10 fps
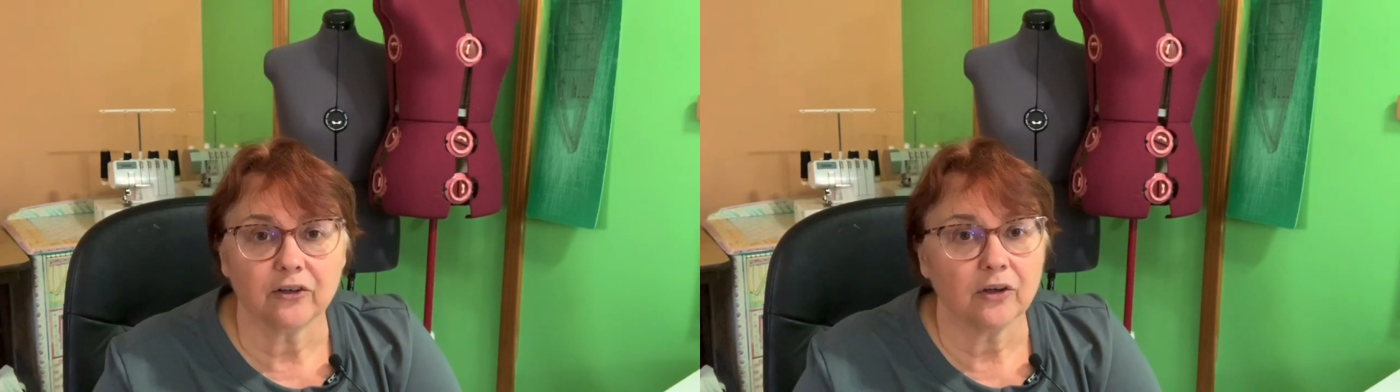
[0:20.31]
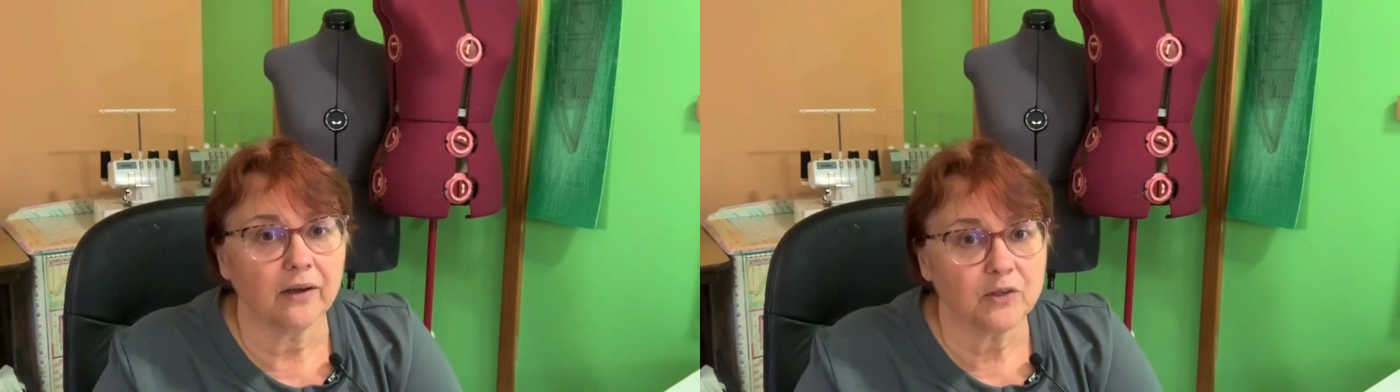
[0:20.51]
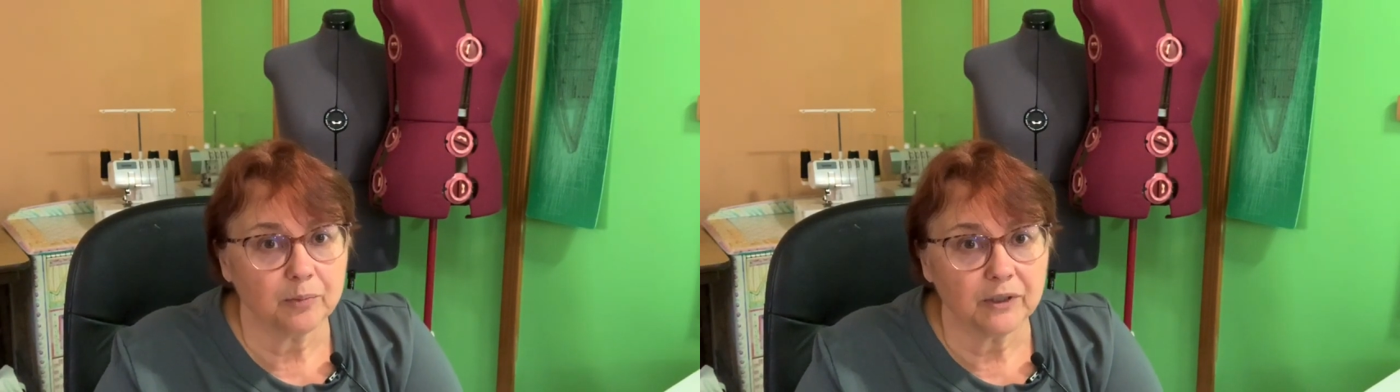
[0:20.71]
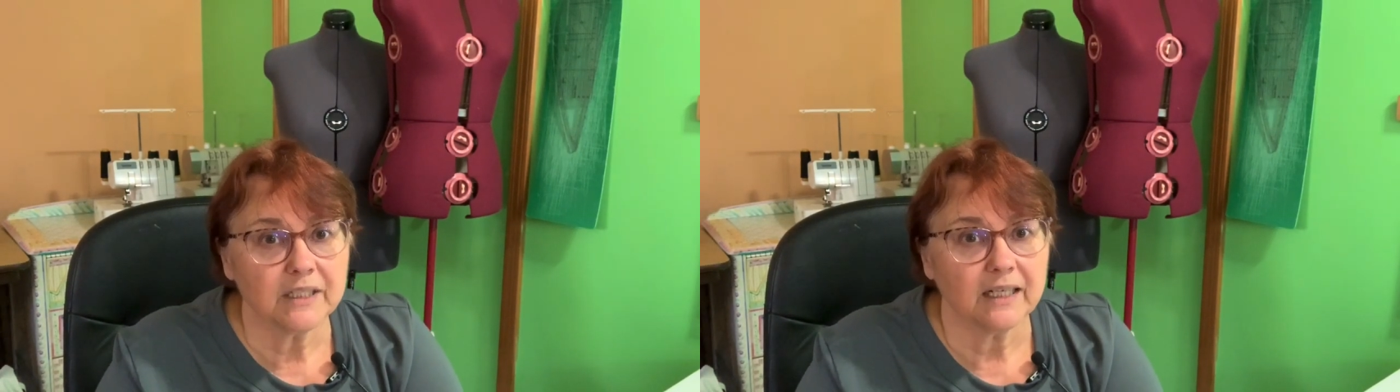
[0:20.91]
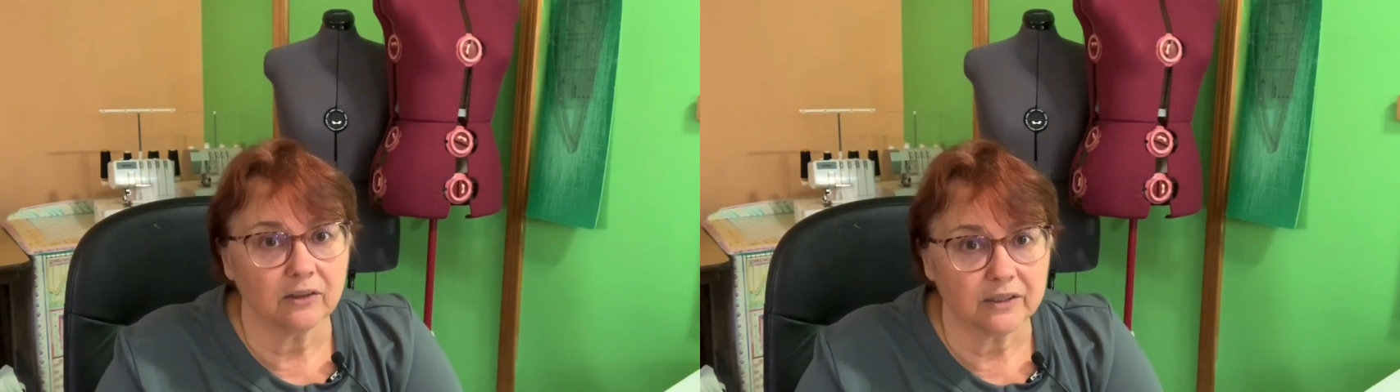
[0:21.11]
You have to print
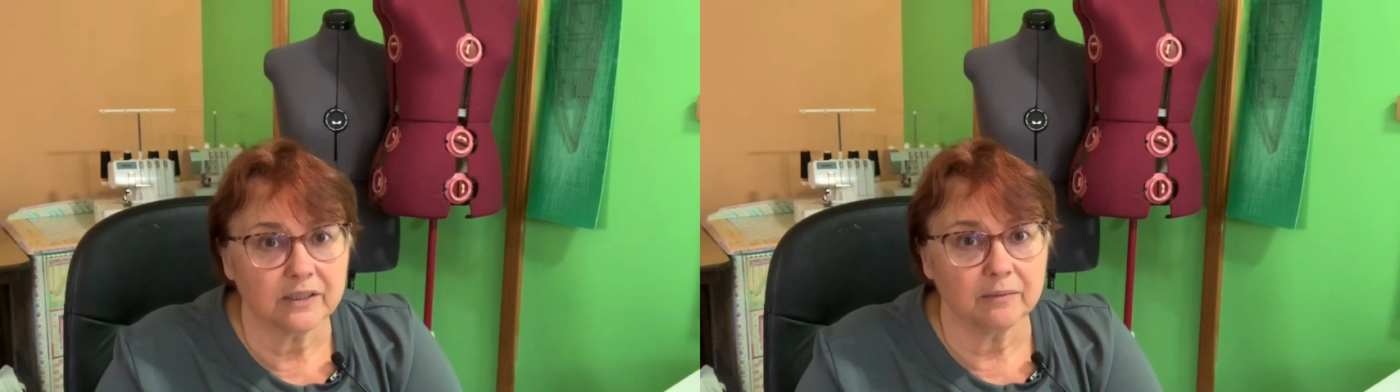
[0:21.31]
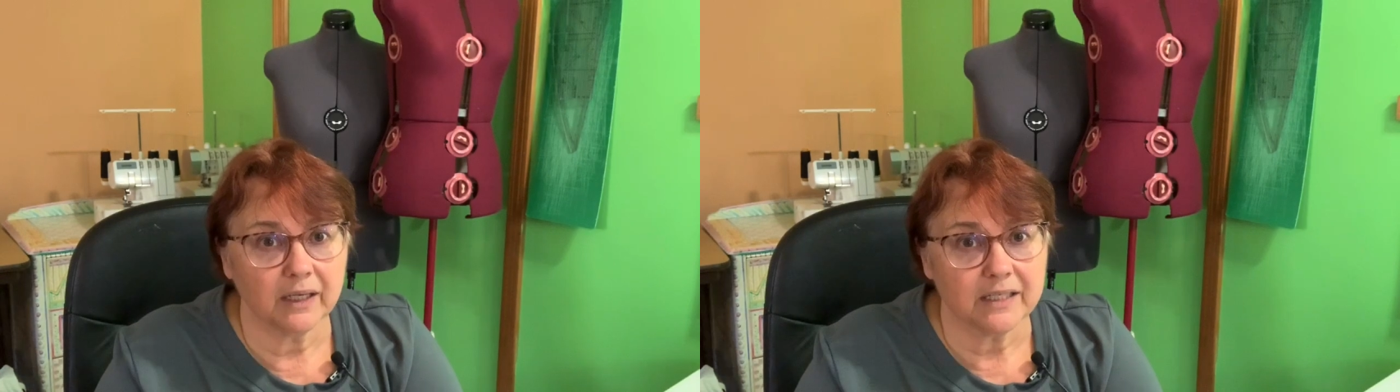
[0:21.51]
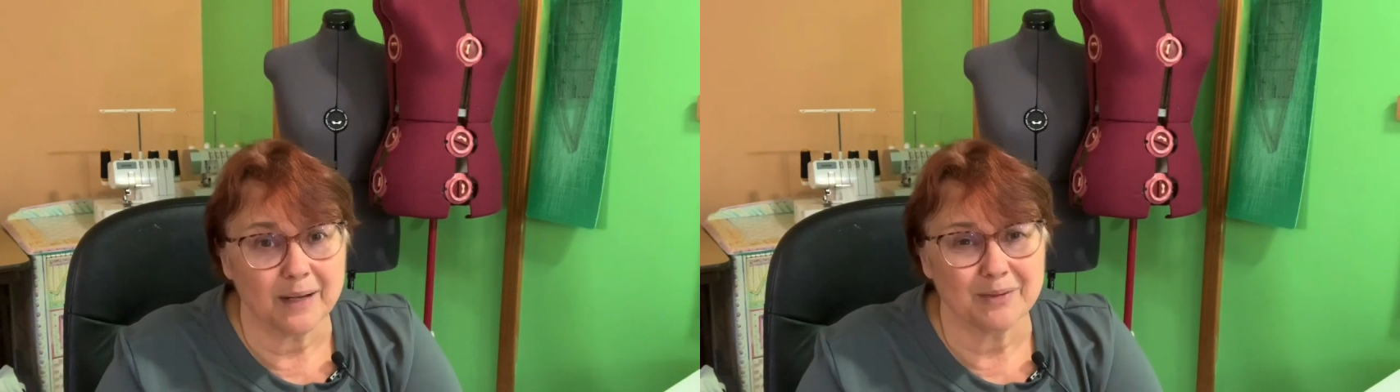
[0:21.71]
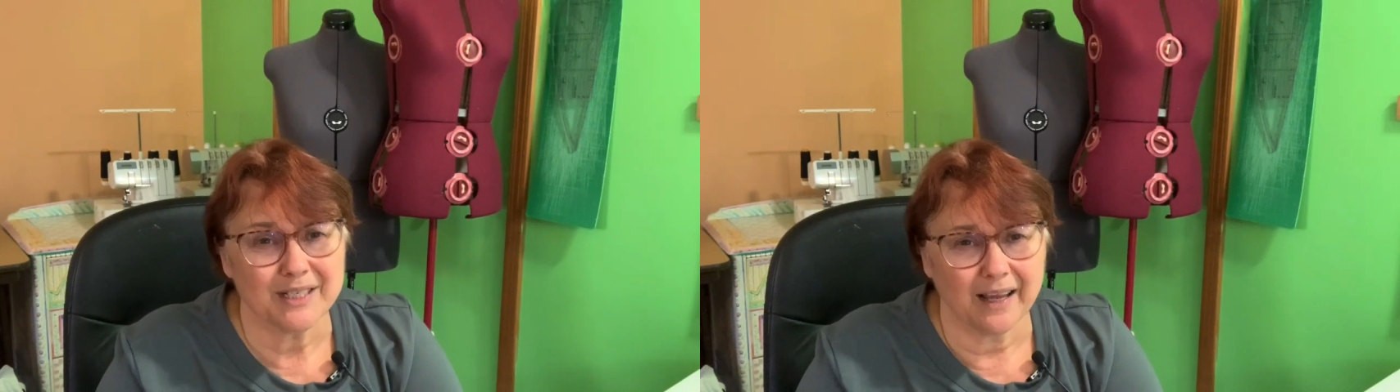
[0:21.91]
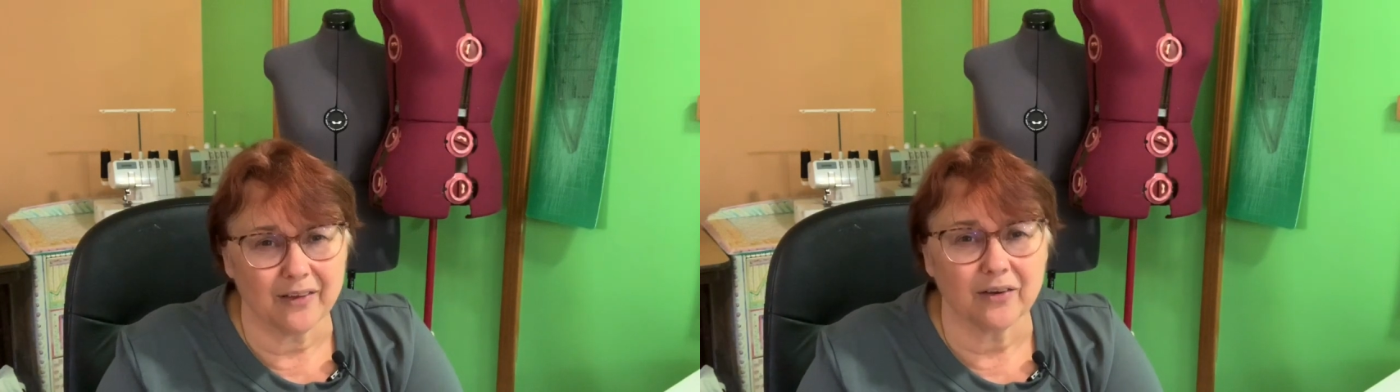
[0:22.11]
it out and, and tape it
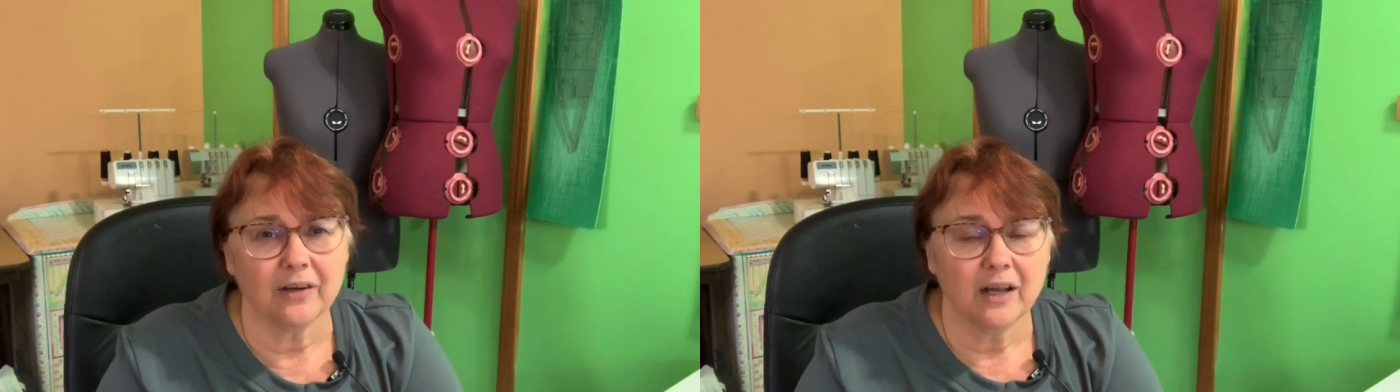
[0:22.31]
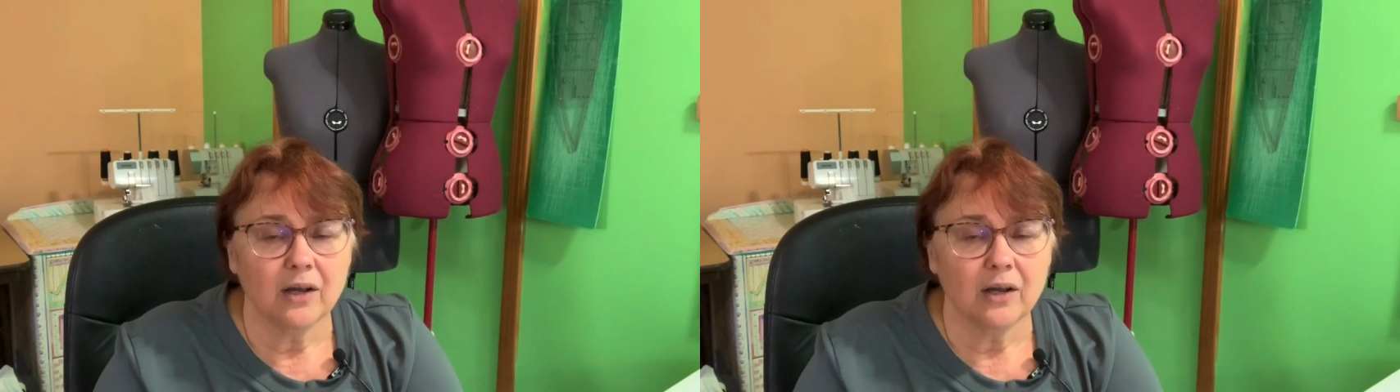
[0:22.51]
together,